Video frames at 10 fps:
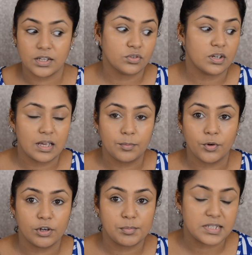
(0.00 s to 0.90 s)
So I am
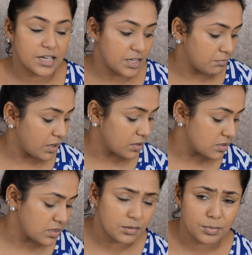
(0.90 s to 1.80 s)
going to be setting my
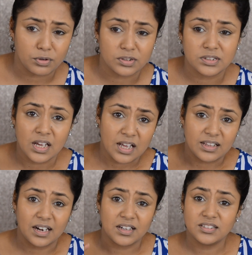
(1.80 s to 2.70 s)
concealer because
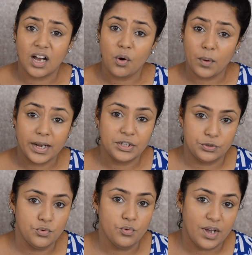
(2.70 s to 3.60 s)
that is how I
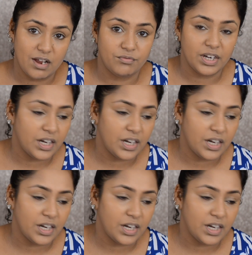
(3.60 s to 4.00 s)
do every